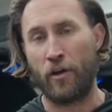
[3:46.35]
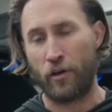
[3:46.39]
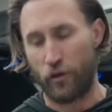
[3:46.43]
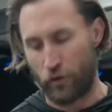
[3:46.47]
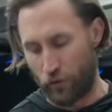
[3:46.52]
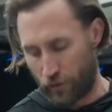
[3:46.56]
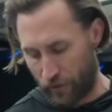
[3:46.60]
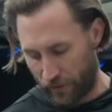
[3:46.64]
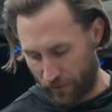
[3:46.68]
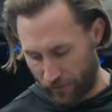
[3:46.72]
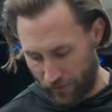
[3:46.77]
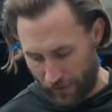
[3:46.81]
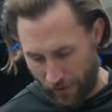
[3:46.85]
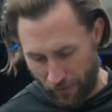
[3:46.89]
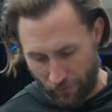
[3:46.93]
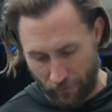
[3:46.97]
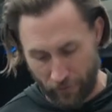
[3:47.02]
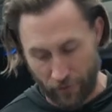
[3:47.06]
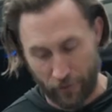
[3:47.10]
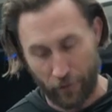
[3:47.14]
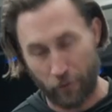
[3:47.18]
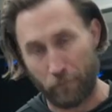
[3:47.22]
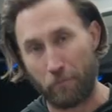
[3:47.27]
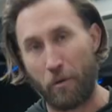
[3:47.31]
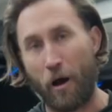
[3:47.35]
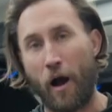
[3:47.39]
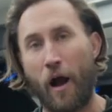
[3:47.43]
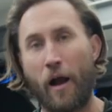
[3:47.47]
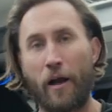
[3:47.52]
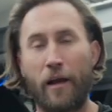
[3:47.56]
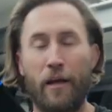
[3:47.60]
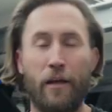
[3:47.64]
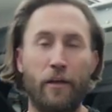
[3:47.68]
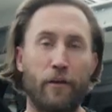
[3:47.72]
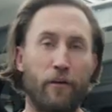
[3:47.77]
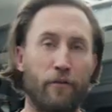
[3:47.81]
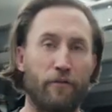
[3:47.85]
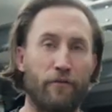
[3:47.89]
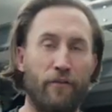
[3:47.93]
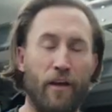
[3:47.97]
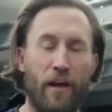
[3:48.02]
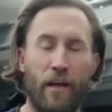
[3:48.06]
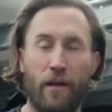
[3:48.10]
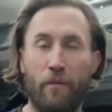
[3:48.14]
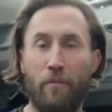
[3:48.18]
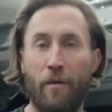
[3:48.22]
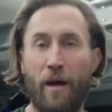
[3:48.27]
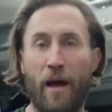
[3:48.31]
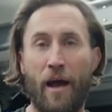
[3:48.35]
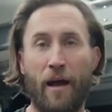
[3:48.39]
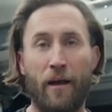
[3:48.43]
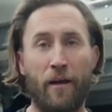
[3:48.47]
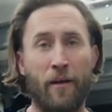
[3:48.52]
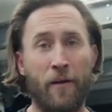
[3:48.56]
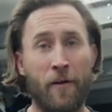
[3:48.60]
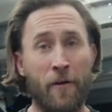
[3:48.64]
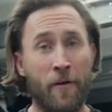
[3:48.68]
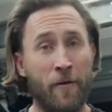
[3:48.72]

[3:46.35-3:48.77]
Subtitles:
You can carry it in your pocket, your fanny pack,